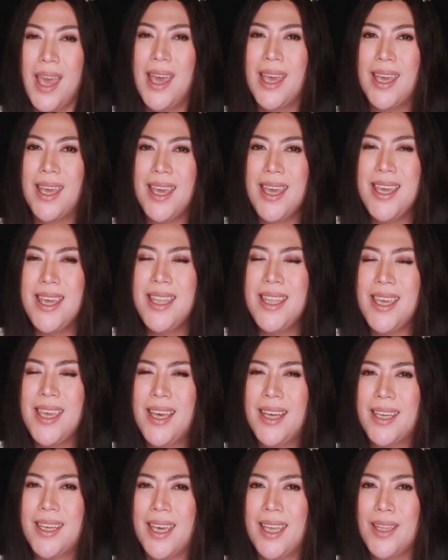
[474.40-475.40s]

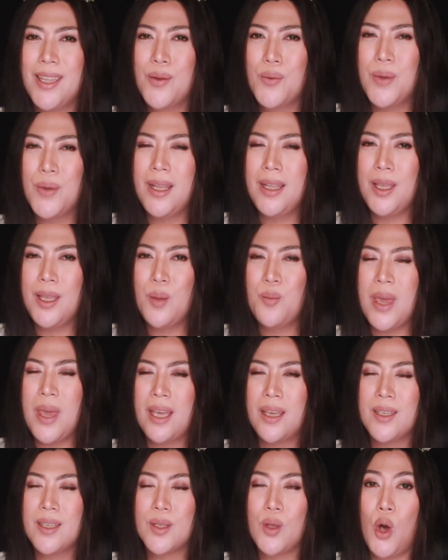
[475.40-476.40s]
India can really
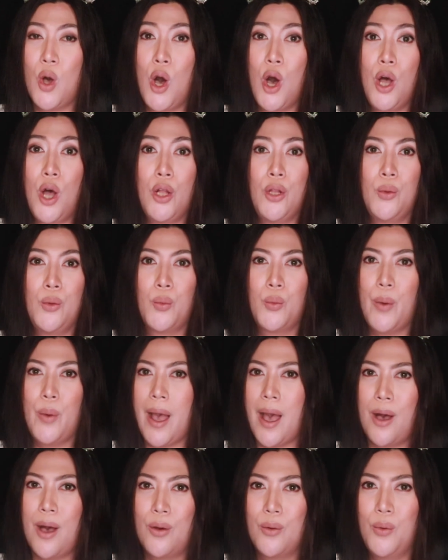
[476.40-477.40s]
make us all
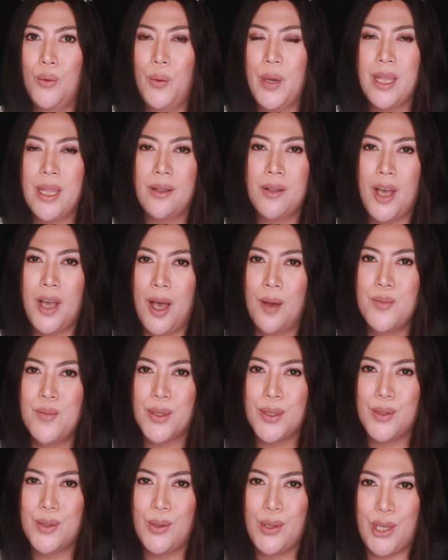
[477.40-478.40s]
wow when it
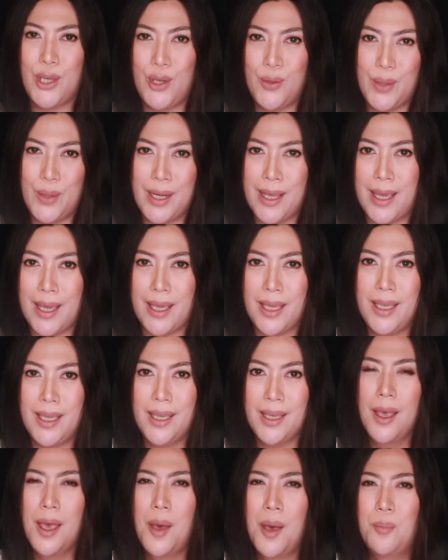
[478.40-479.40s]
comes to Q&A.
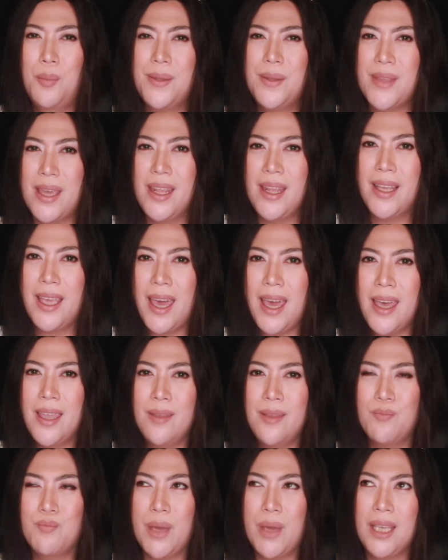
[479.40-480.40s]
But then
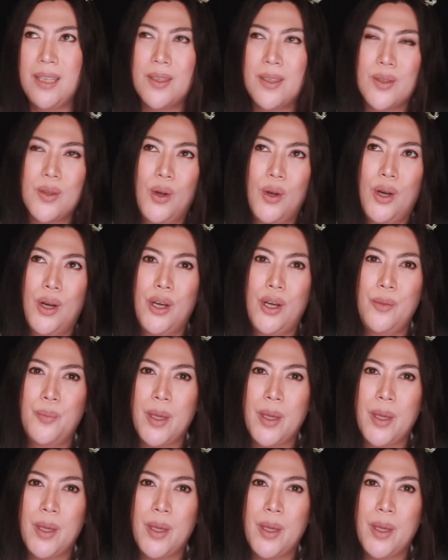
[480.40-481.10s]
again, based on my